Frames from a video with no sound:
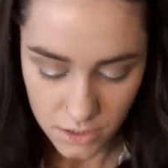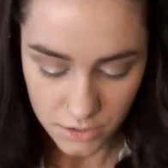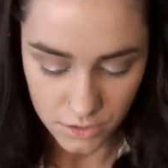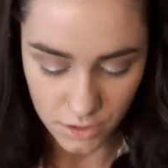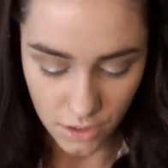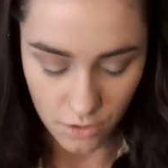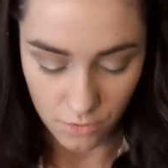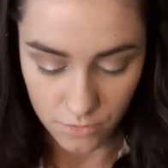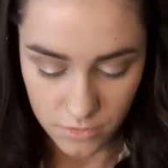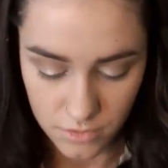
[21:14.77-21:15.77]

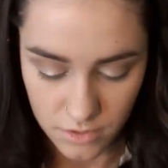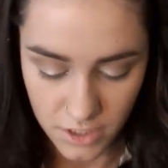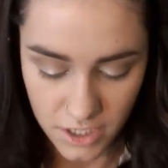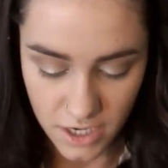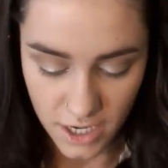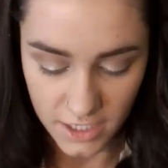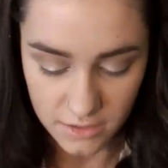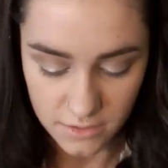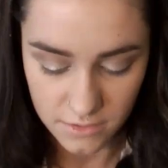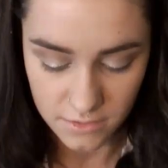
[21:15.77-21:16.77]
So they're
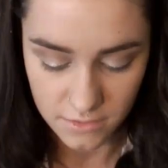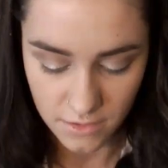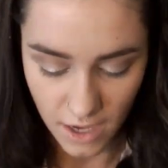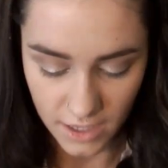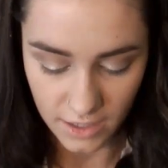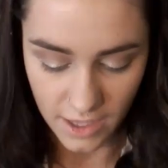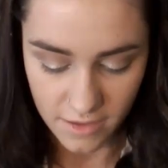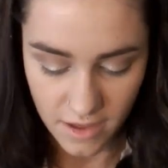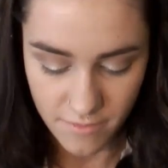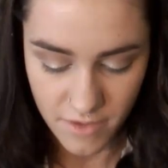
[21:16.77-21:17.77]
nice. I like
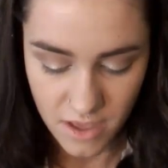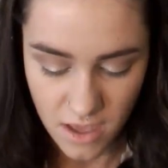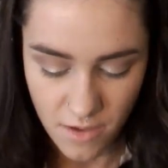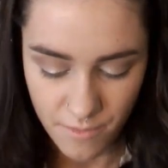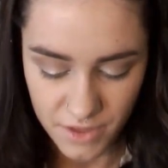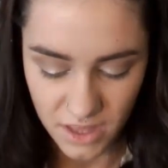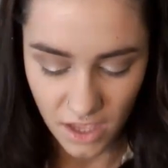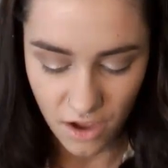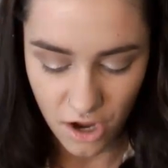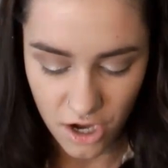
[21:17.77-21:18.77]
them, but
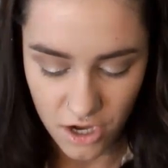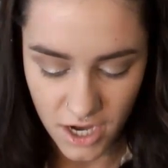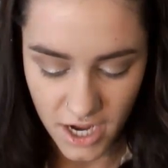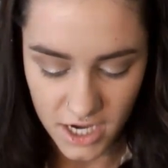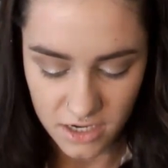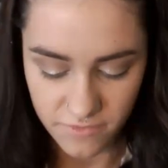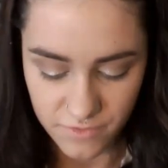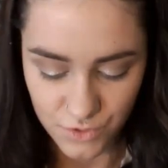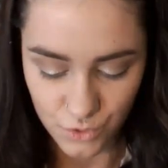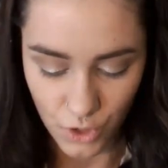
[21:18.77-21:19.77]
they are kind of
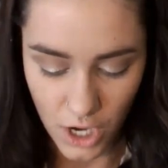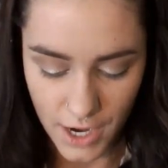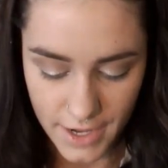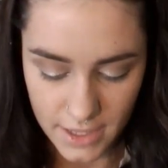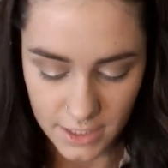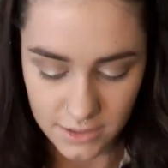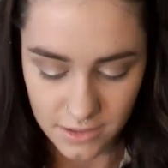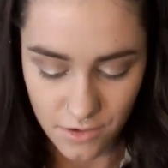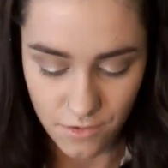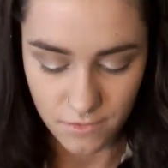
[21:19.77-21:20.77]
dry. That's
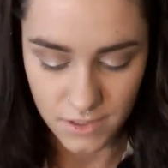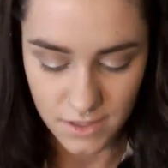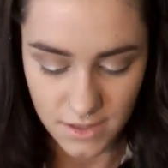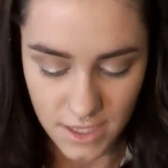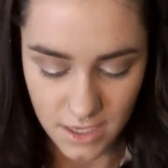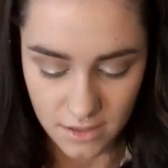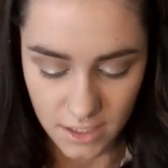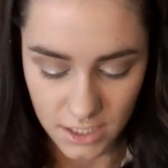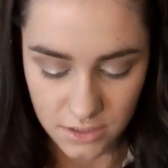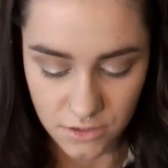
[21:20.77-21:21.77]
the only thing
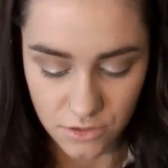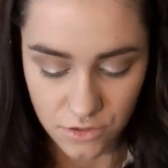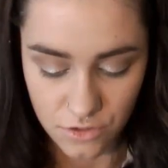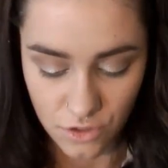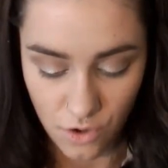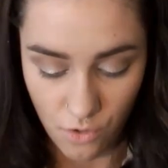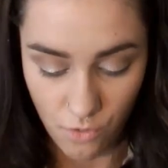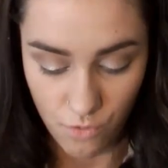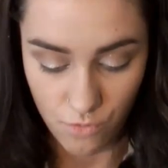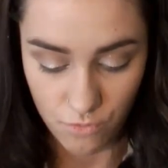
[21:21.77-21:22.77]
that I
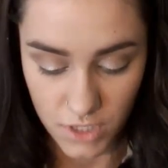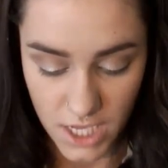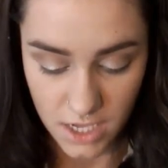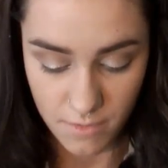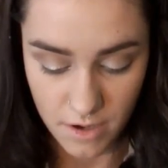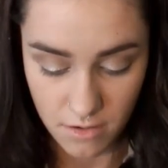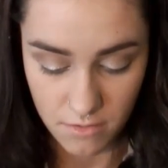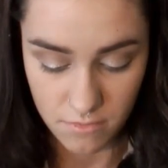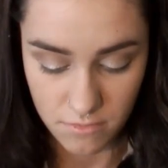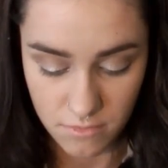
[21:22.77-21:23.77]
don't like about
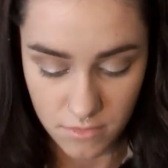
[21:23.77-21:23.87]
them.